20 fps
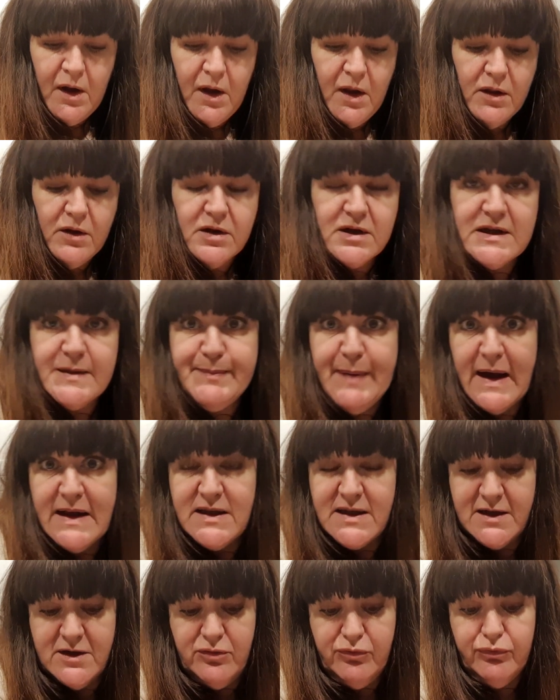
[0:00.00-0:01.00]
They're
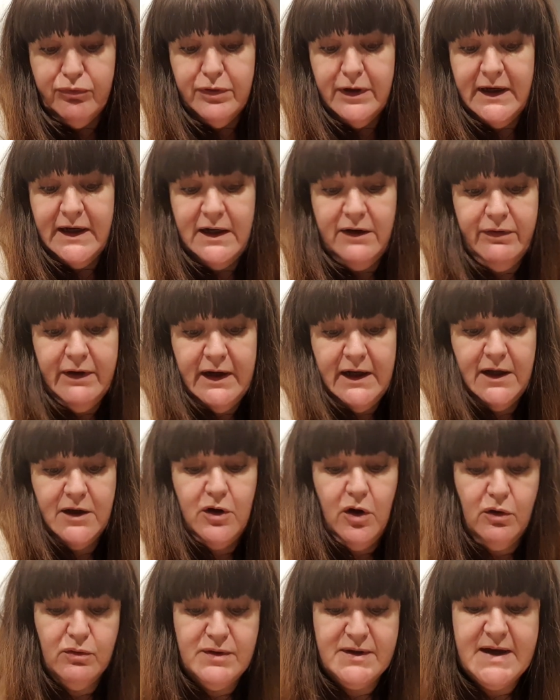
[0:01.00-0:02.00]
expecting really, really
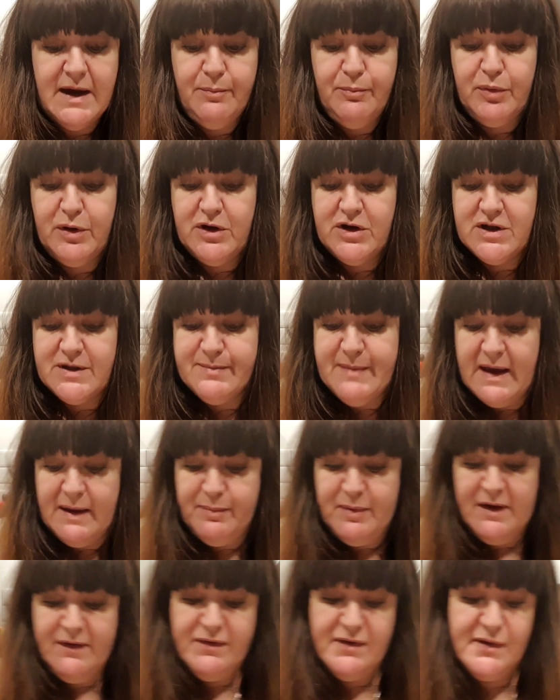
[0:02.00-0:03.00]
cold temperatures,
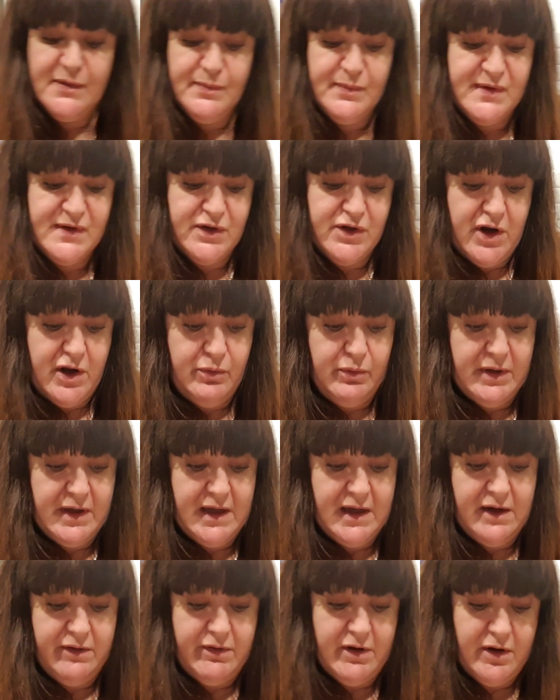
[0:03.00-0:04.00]
maybe even some snow
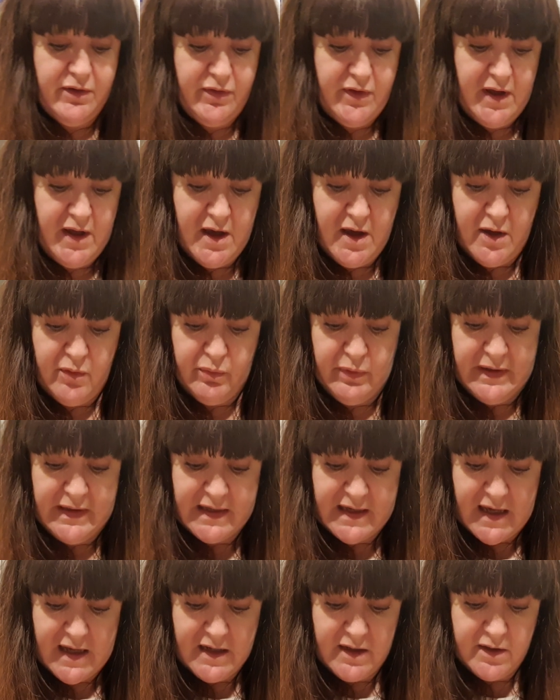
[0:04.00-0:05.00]
here at the
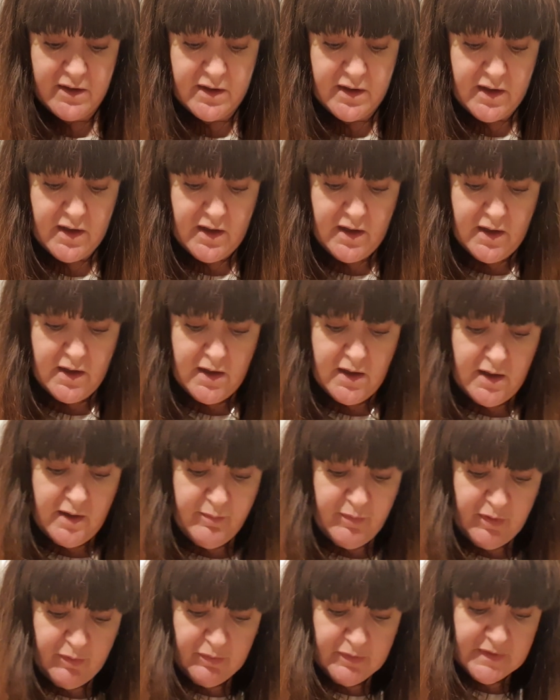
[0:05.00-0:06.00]
weekend,
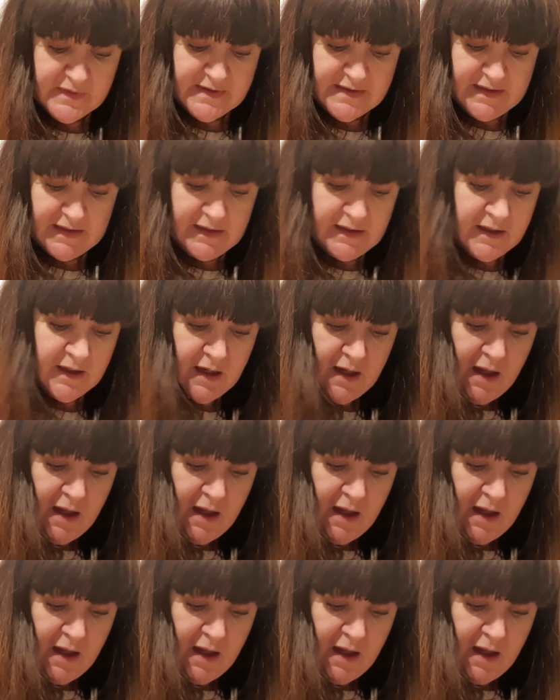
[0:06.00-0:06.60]
but we'll see.